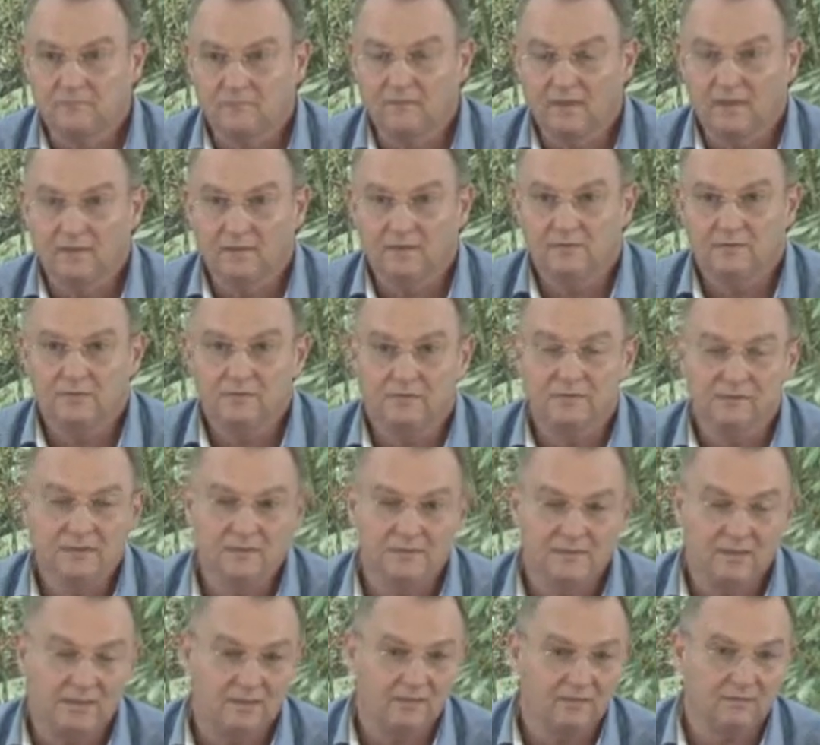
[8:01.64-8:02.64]
uh, so
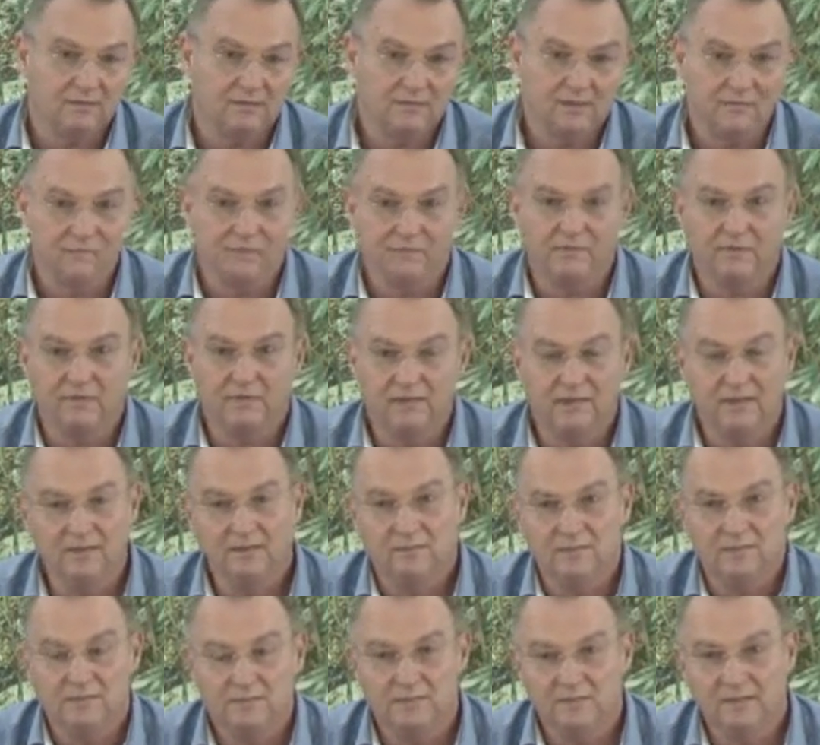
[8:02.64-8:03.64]
these are some of the
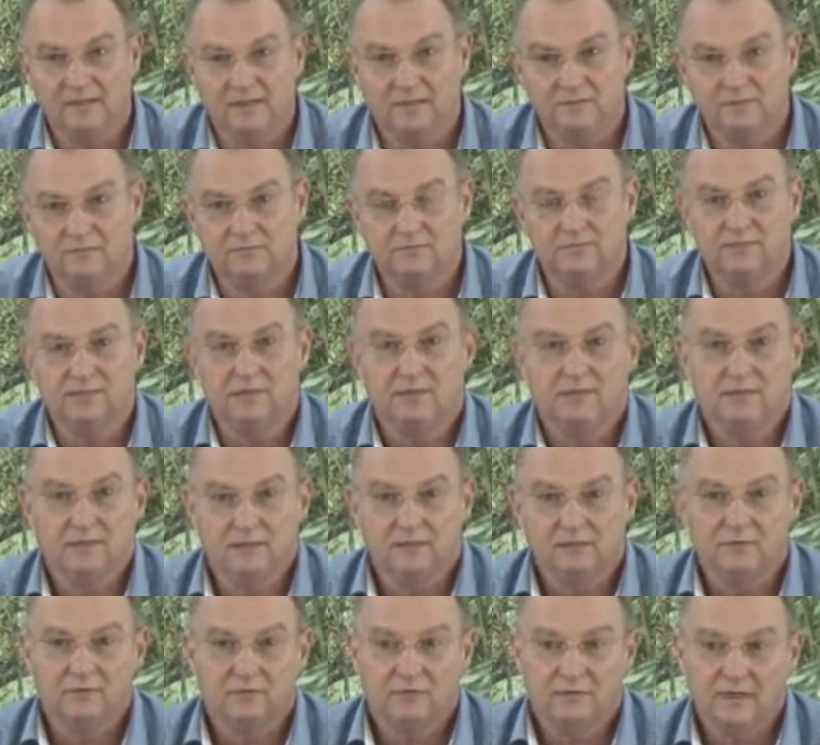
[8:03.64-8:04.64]
things we try to
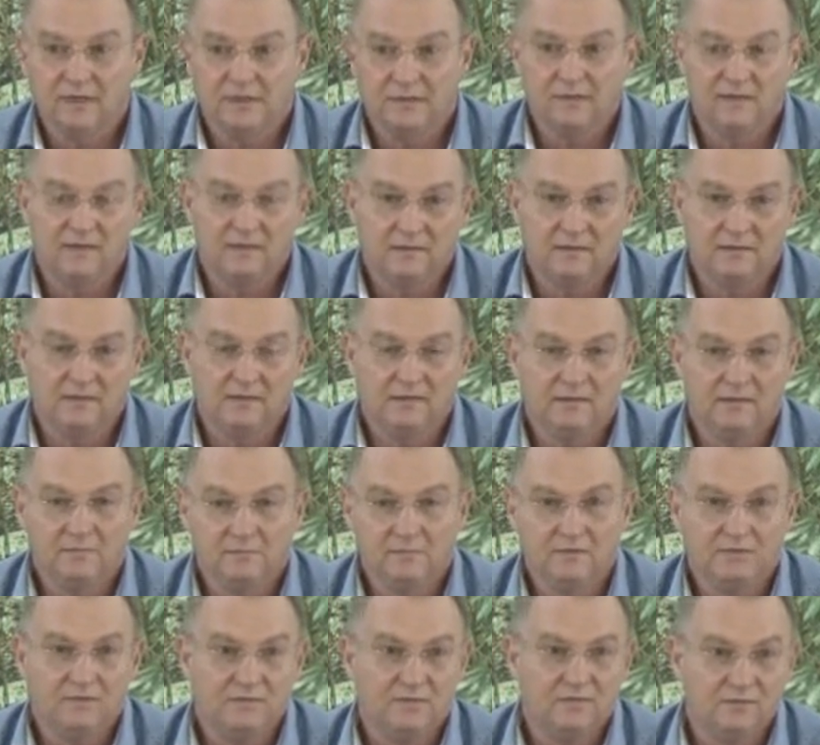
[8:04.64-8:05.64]
correct, and I think it
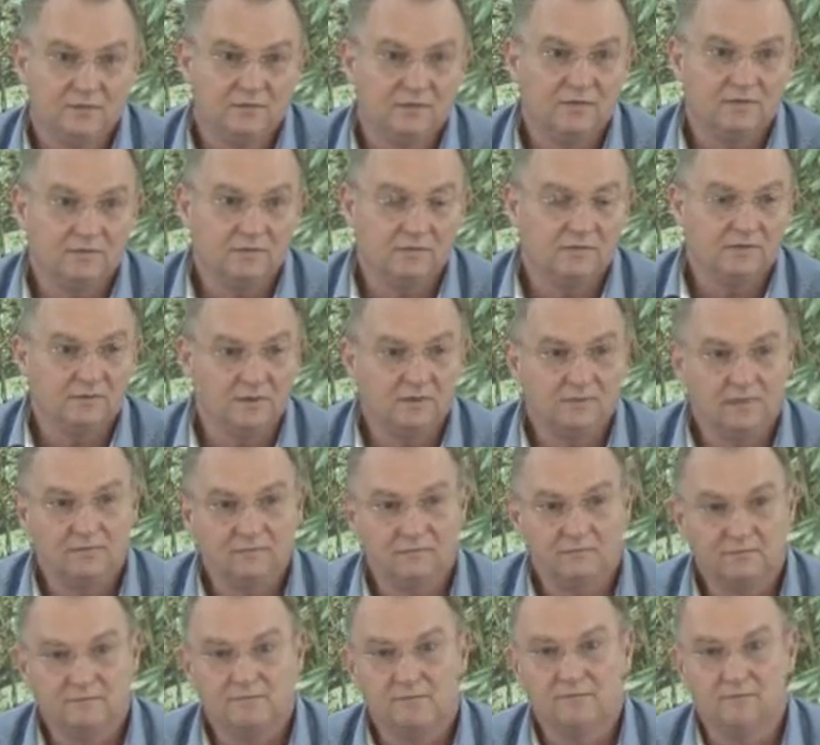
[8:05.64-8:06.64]
was interesting to see that
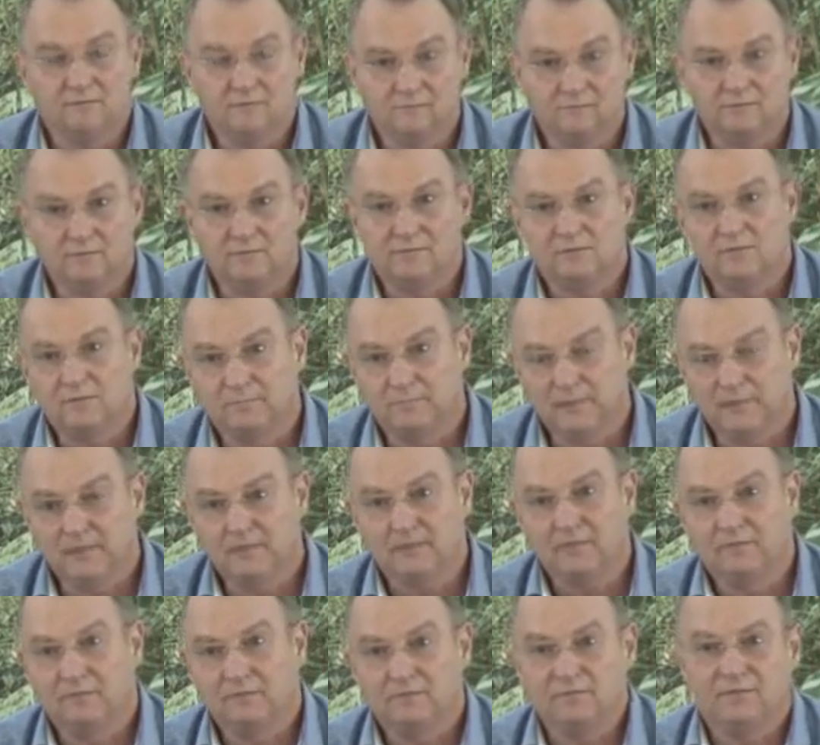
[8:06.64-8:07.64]
if you, if you spend a
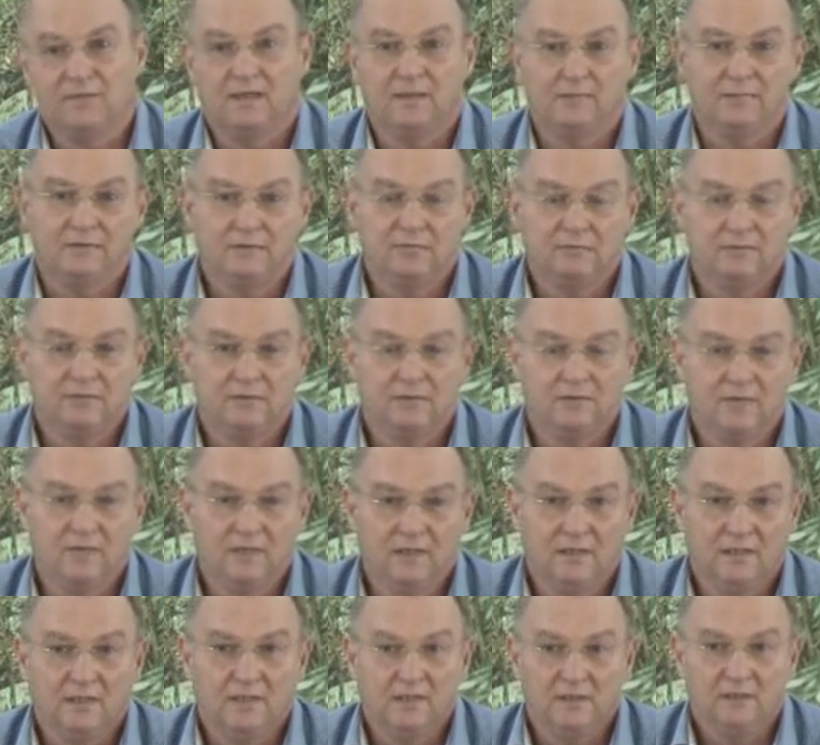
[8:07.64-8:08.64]
lot of time in a region,
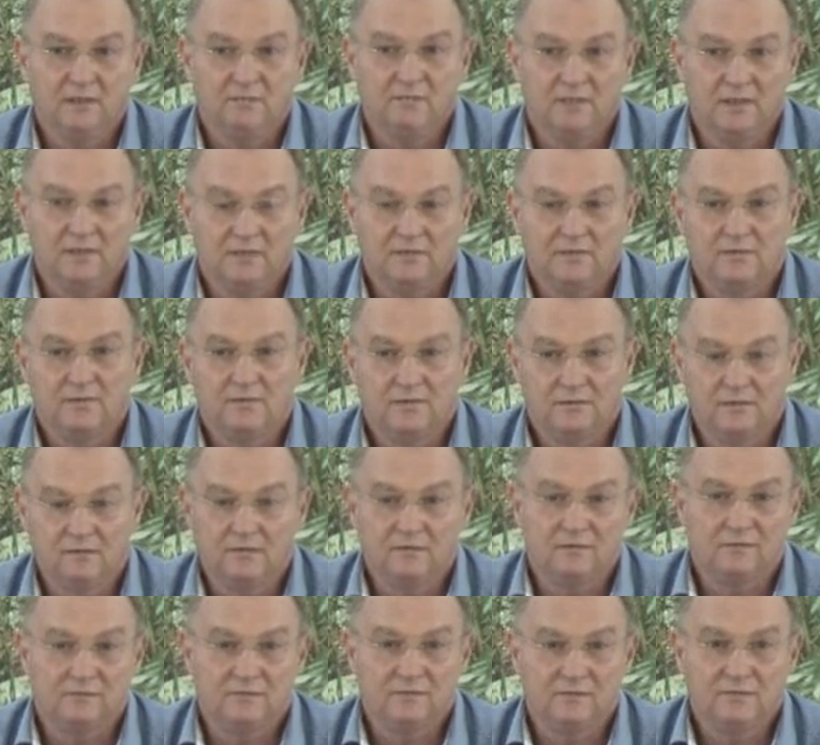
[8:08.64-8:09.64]
you can see a
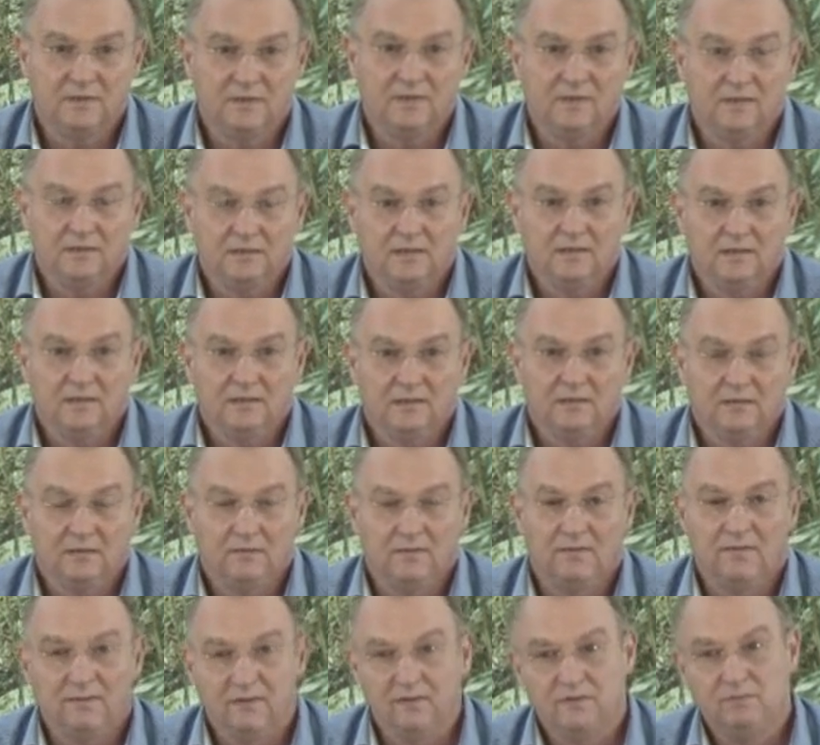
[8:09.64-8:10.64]
lot of
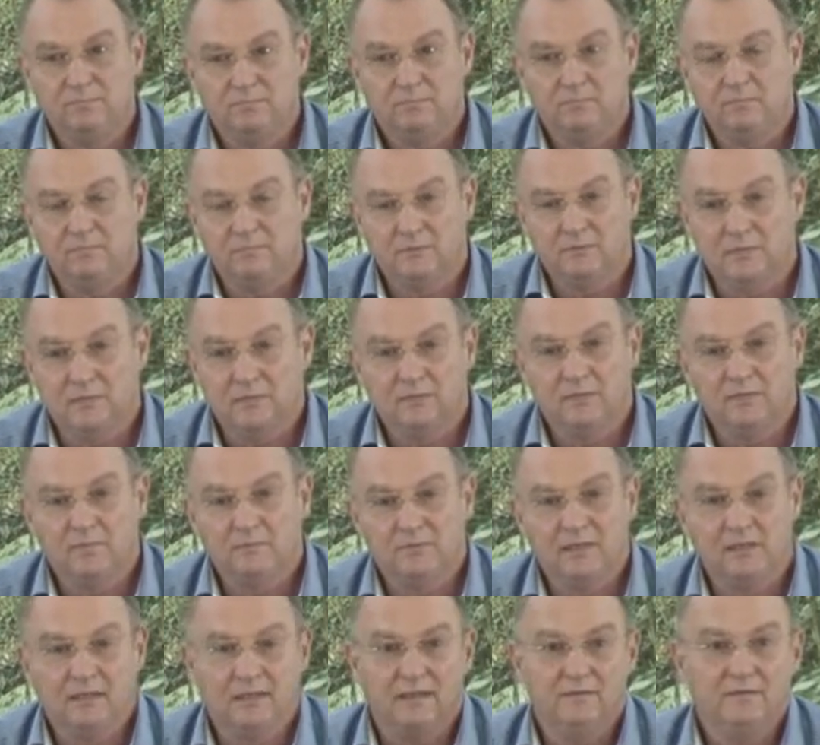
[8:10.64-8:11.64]
things going on
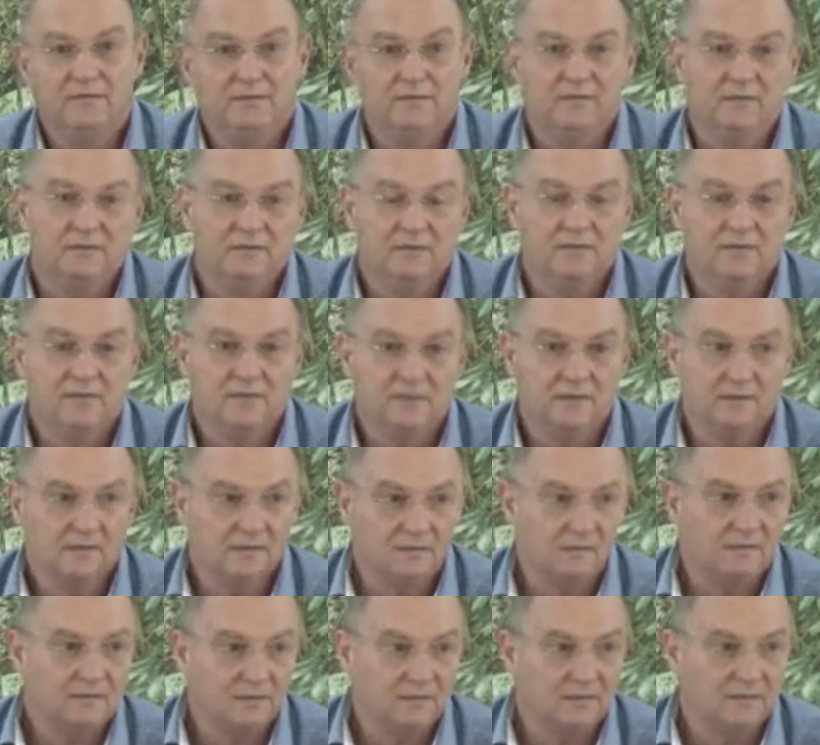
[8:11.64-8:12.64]
behind the scenes
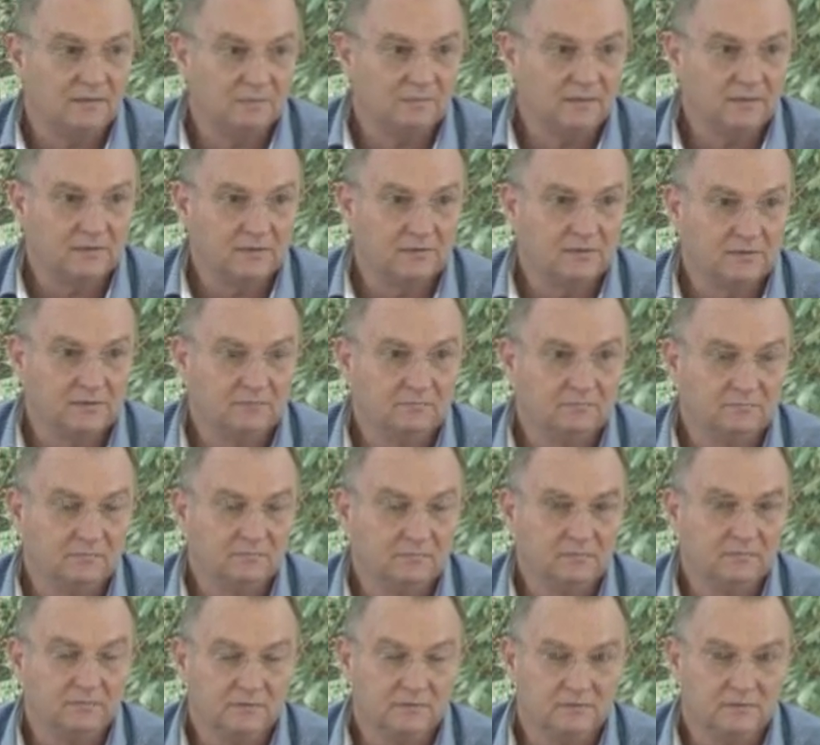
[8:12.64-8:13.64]
that, that are much,
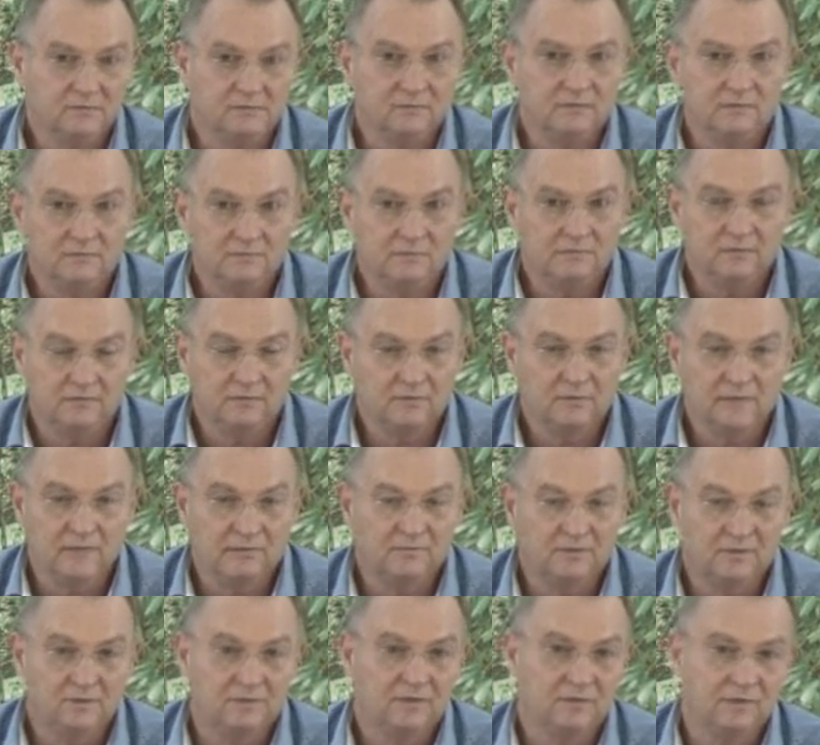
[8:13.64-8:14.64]
you, you, you, get a
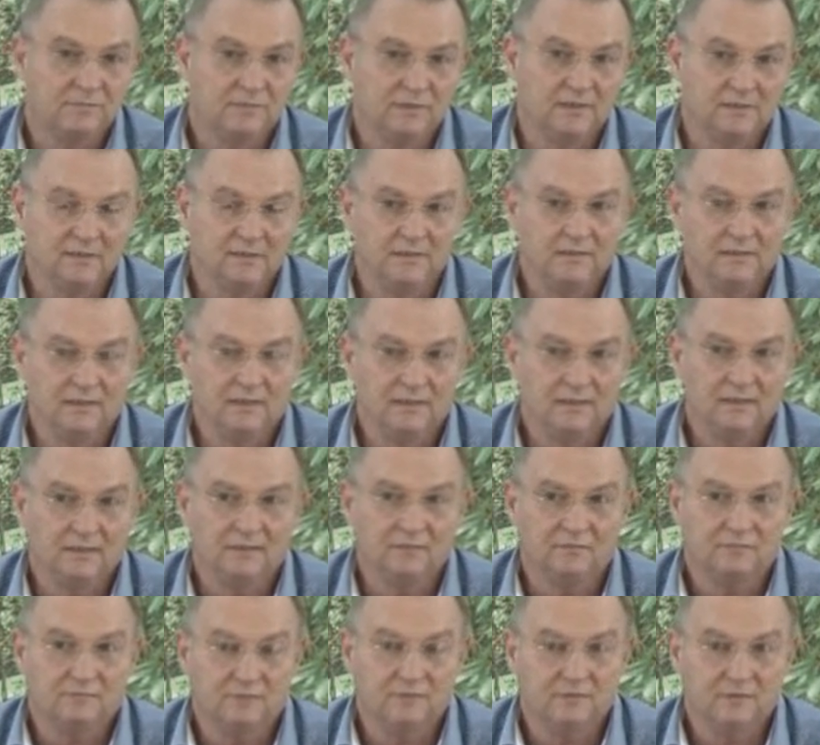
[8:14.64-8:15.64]
much deeper understanding
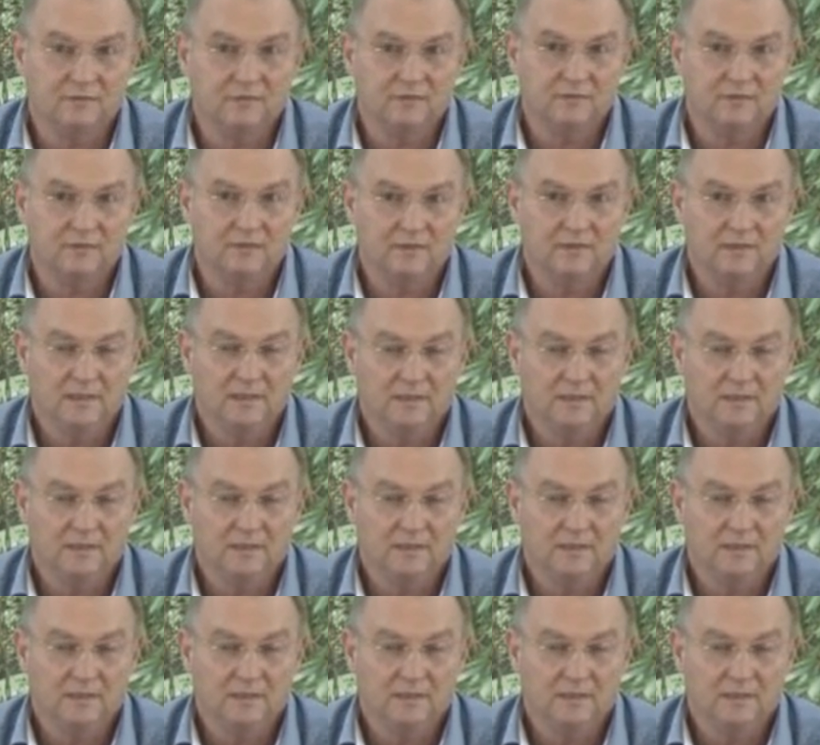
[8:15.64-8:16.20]
of what's going on